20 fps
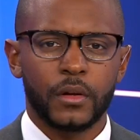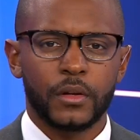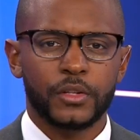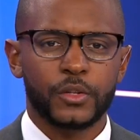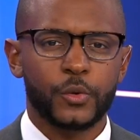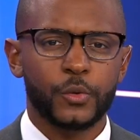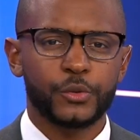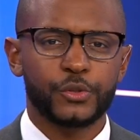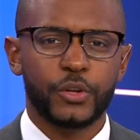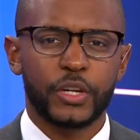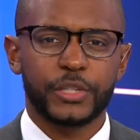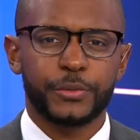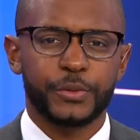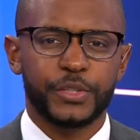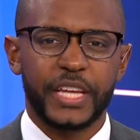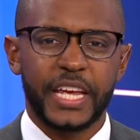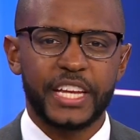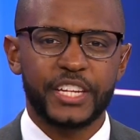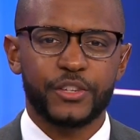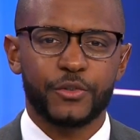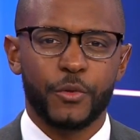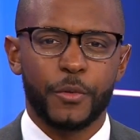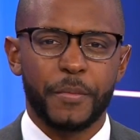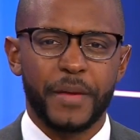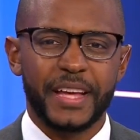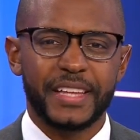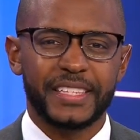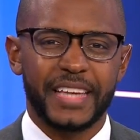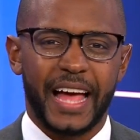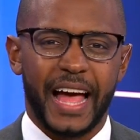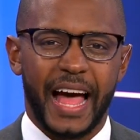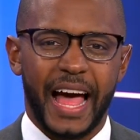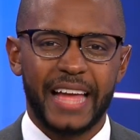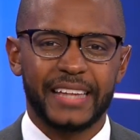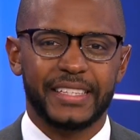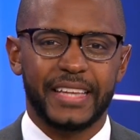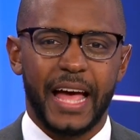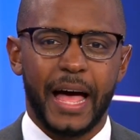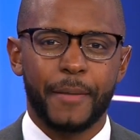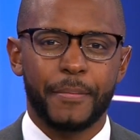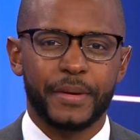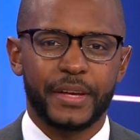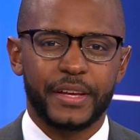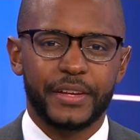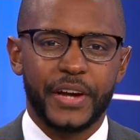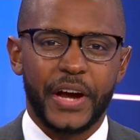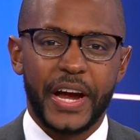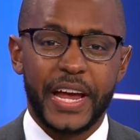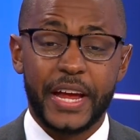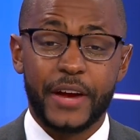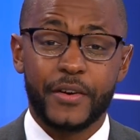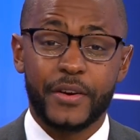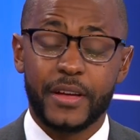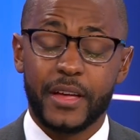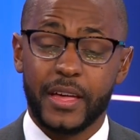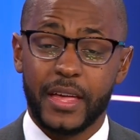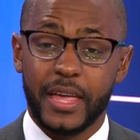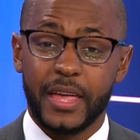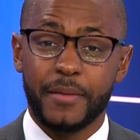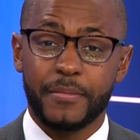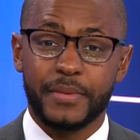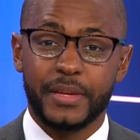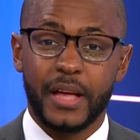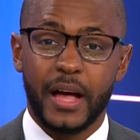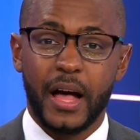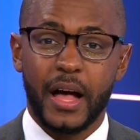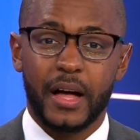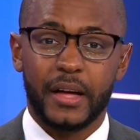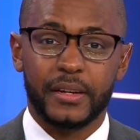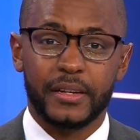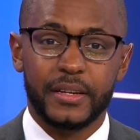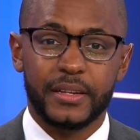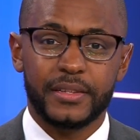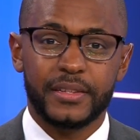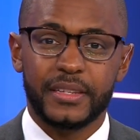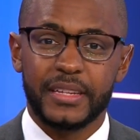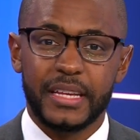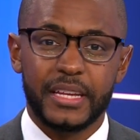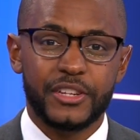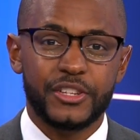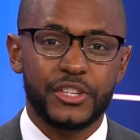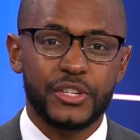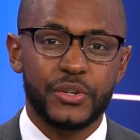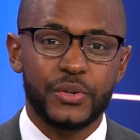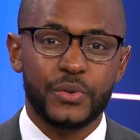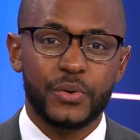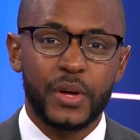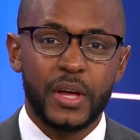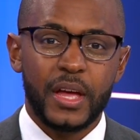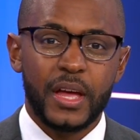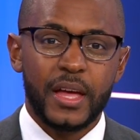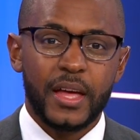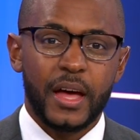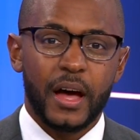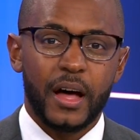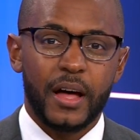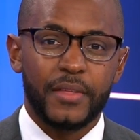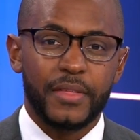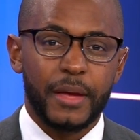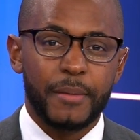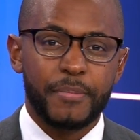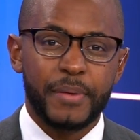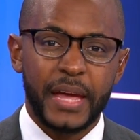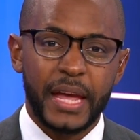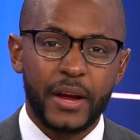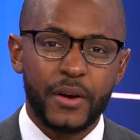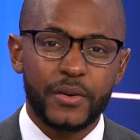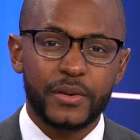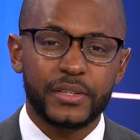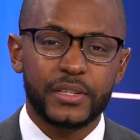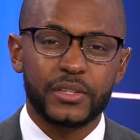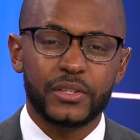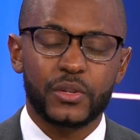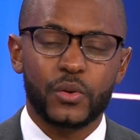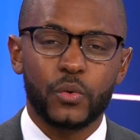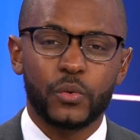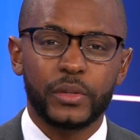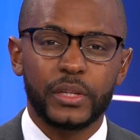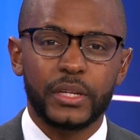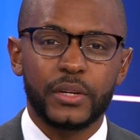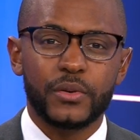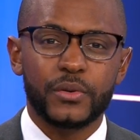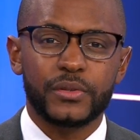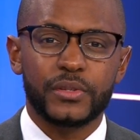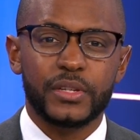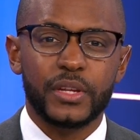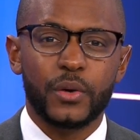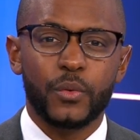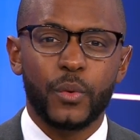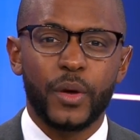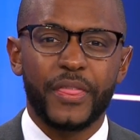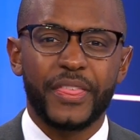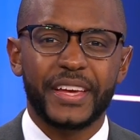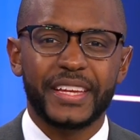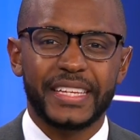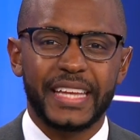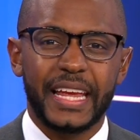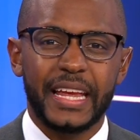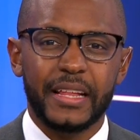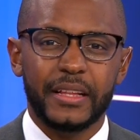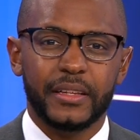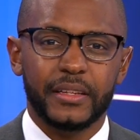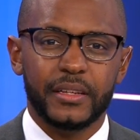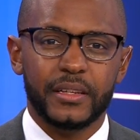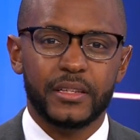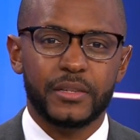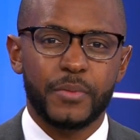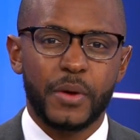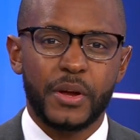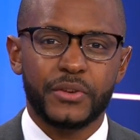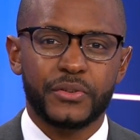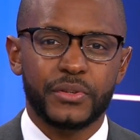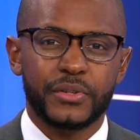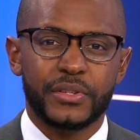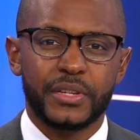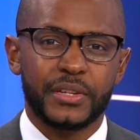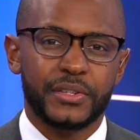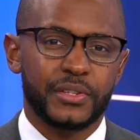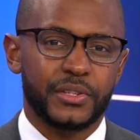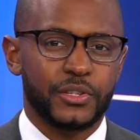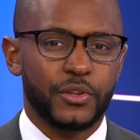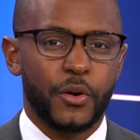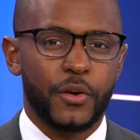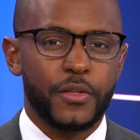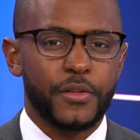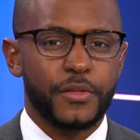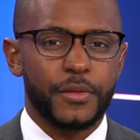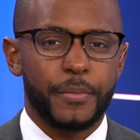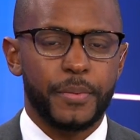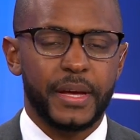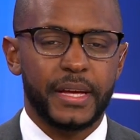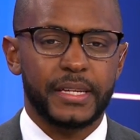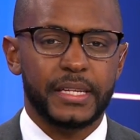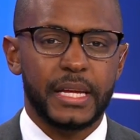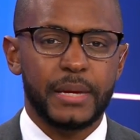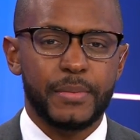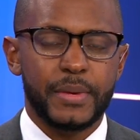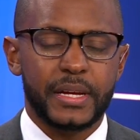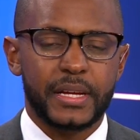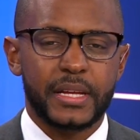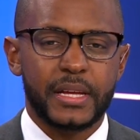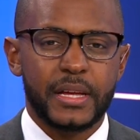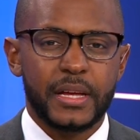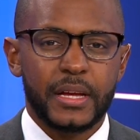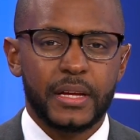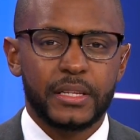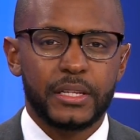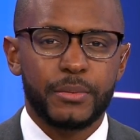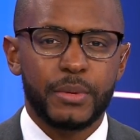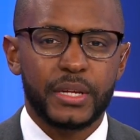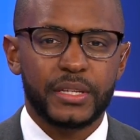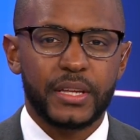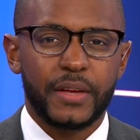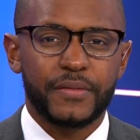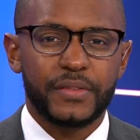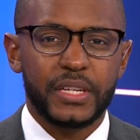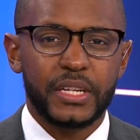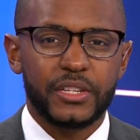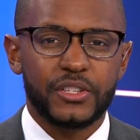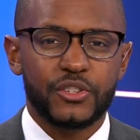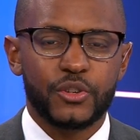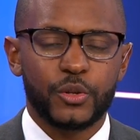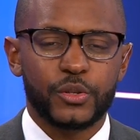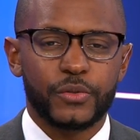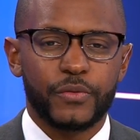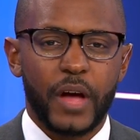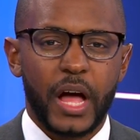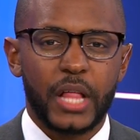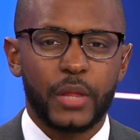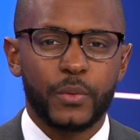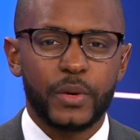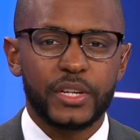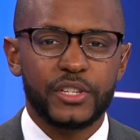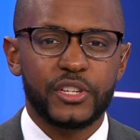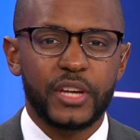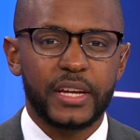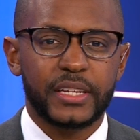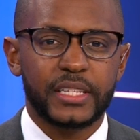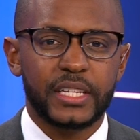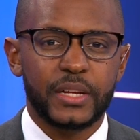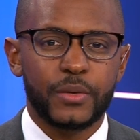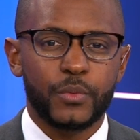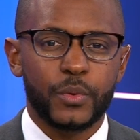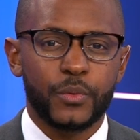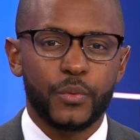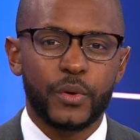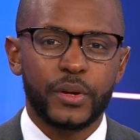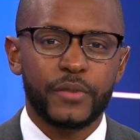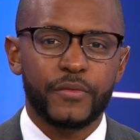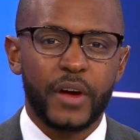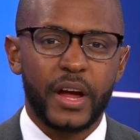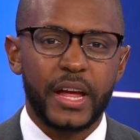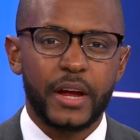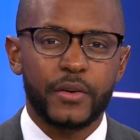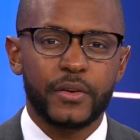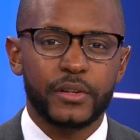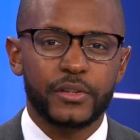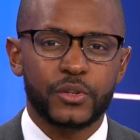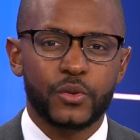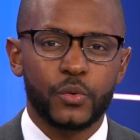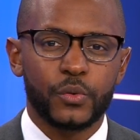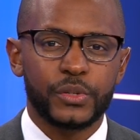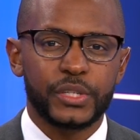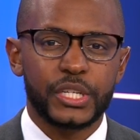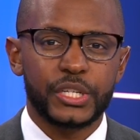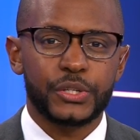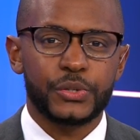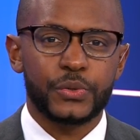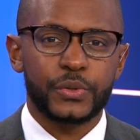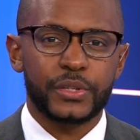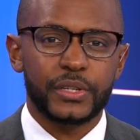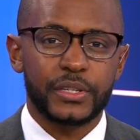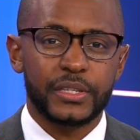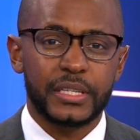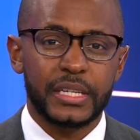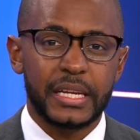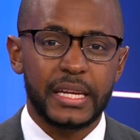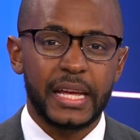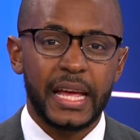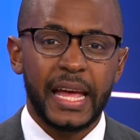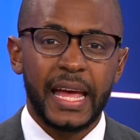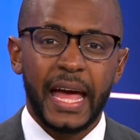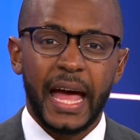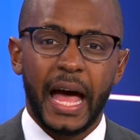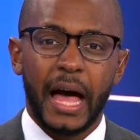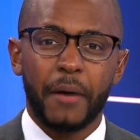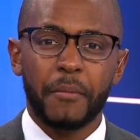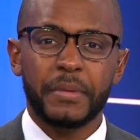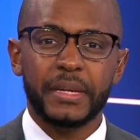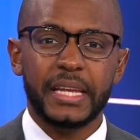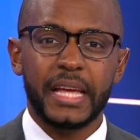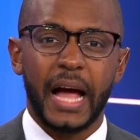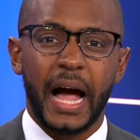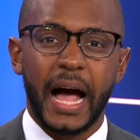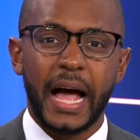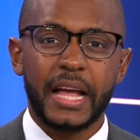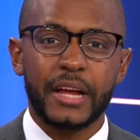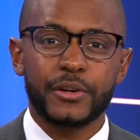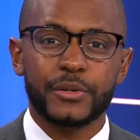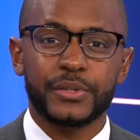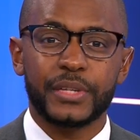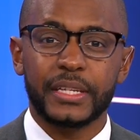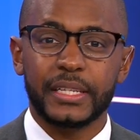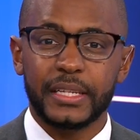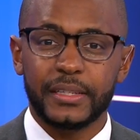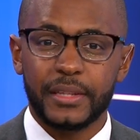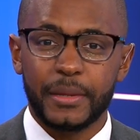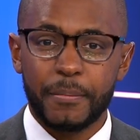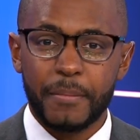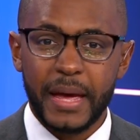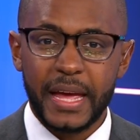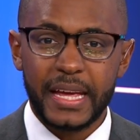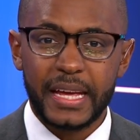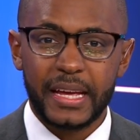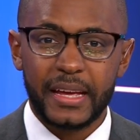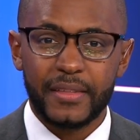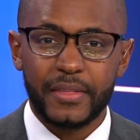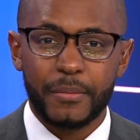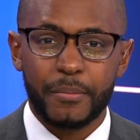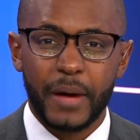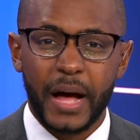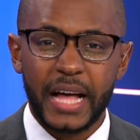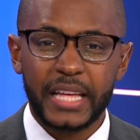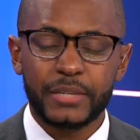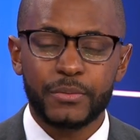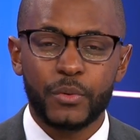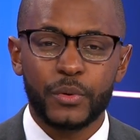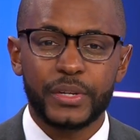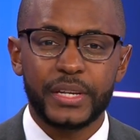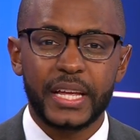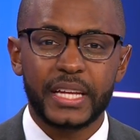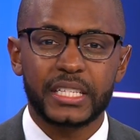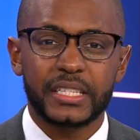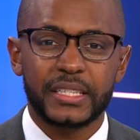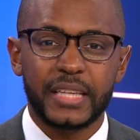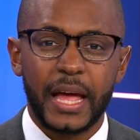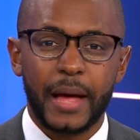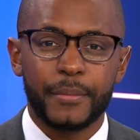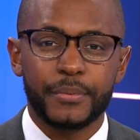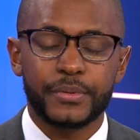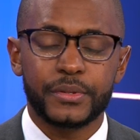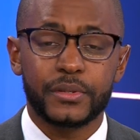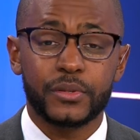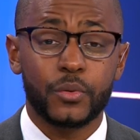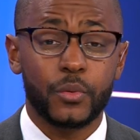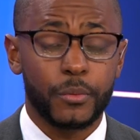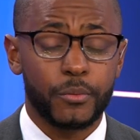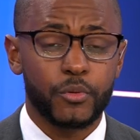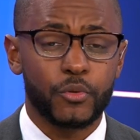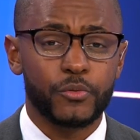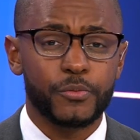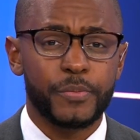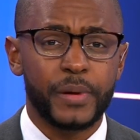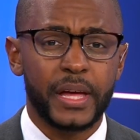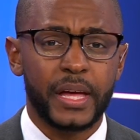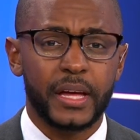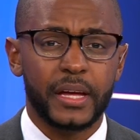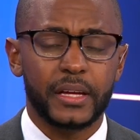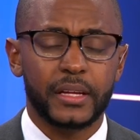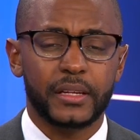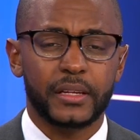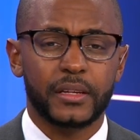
School transportation remains a hot topic in our area and beyond. It's an issue uh, that parents and school leaders deal with daily, especially since the start of the pandemic. CBS 17's Joseph Holloway checked in with one of our area school districts to see how many hires they need to make and the possible next steps to improve pay.